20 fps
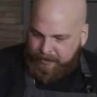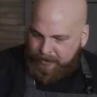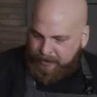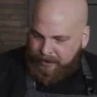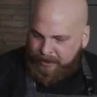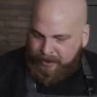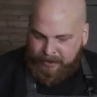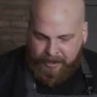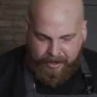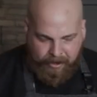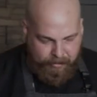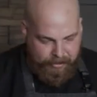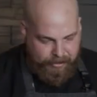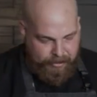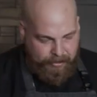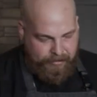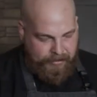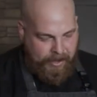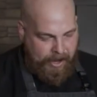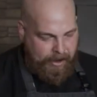You could let it
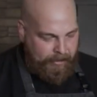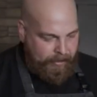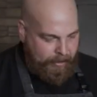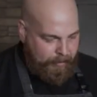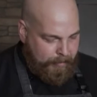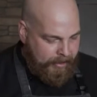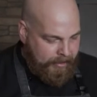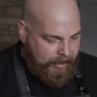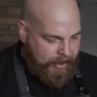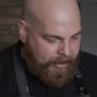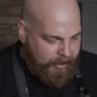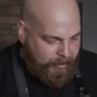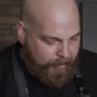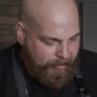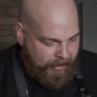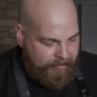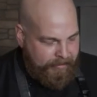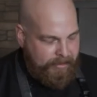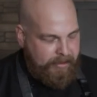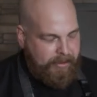reduce down a little bit longer,
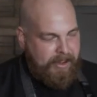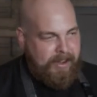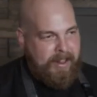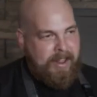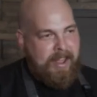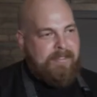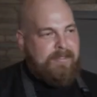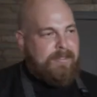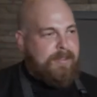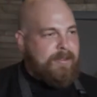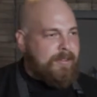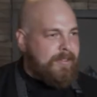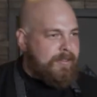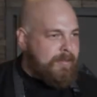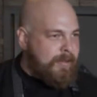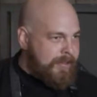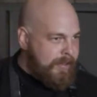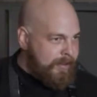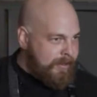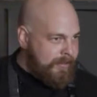but if you're going to have noodles
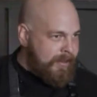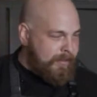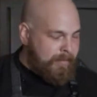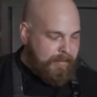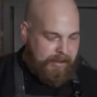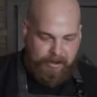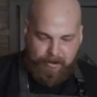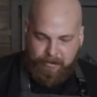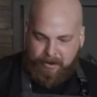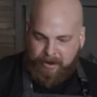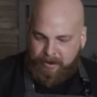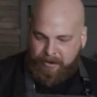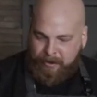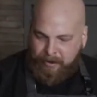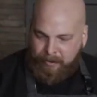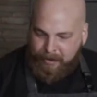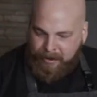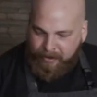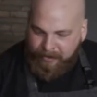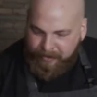with it or something, you want a
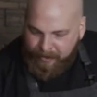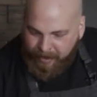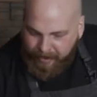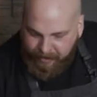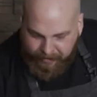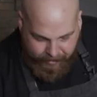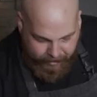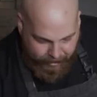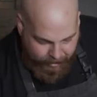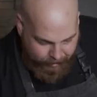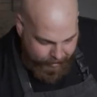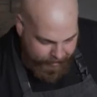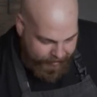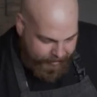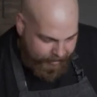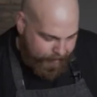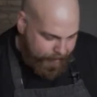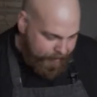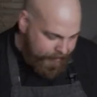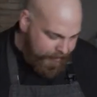little bit of sauce to go with
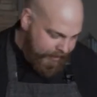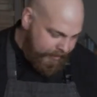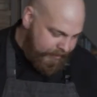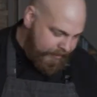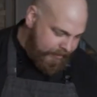them, this